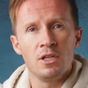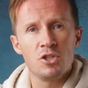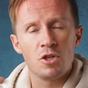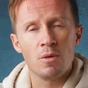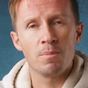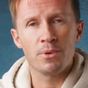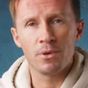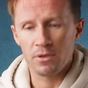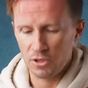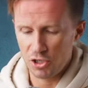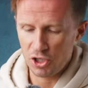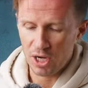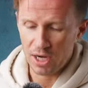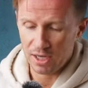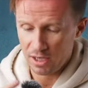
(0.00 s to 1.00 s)
jumper or
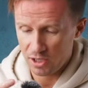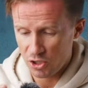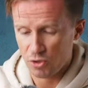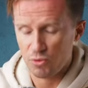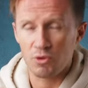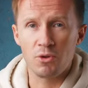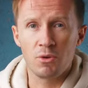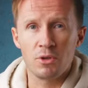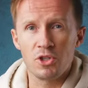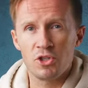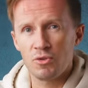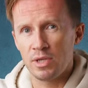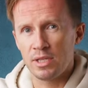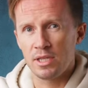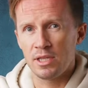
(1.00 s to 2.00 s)
jacket and just record
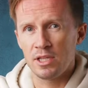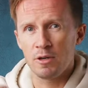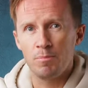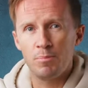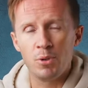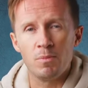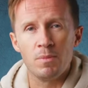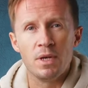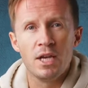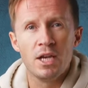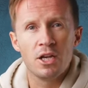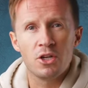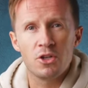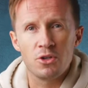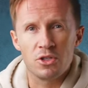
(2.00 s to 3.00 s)
straight in there. Boom.
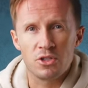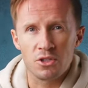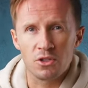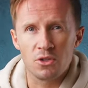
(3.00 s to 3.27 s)
Good to